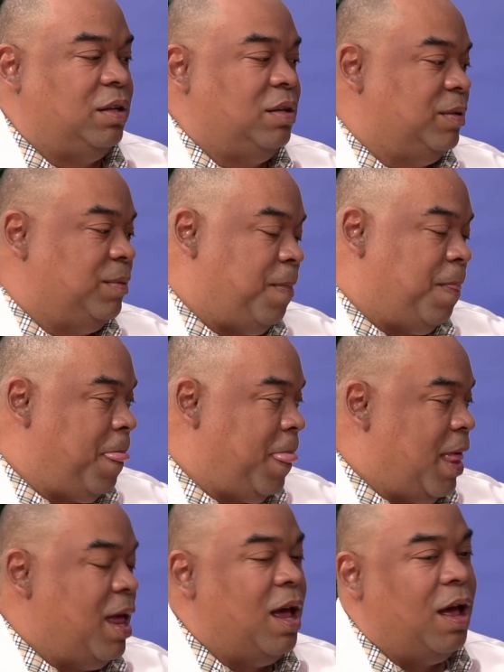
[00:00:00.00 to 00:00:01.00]
There's huge
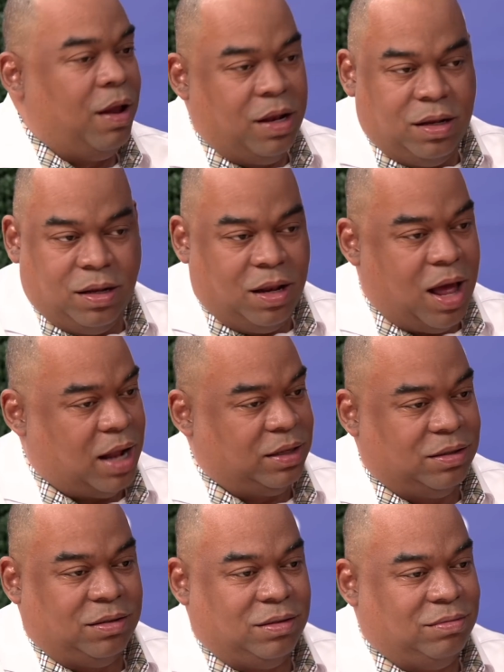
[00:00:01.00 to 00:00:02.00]
potential for expansion
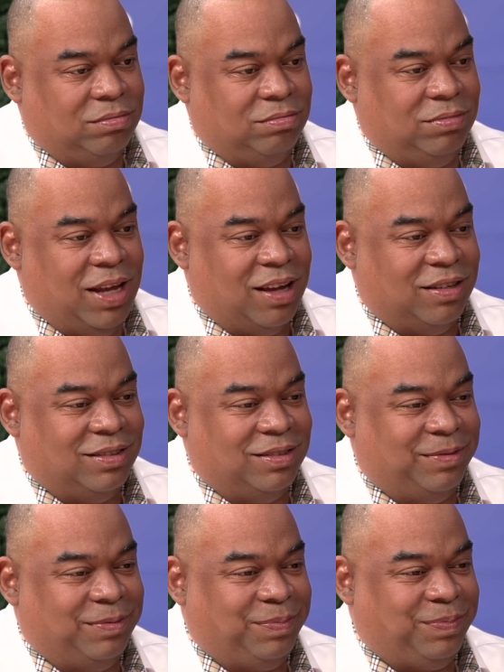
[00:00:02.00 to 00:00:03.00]
at
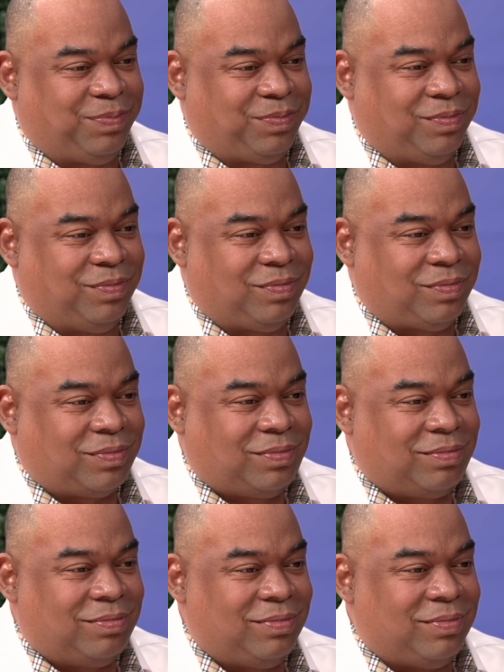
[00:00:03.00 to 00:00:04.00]
Caymanas. Okay.
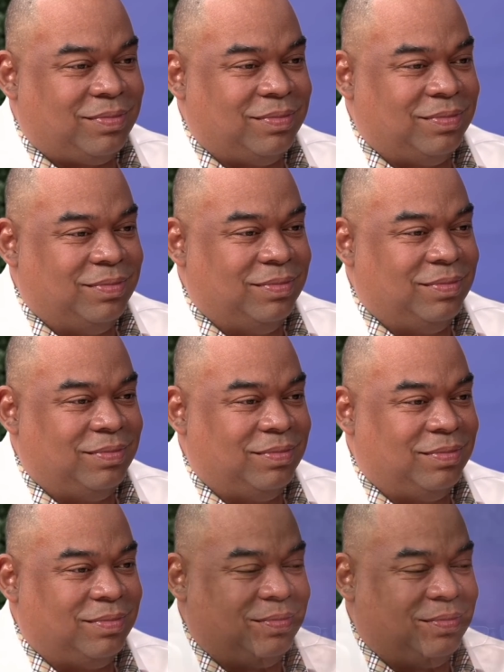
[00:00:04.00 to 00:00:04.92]
Let me keep it moving,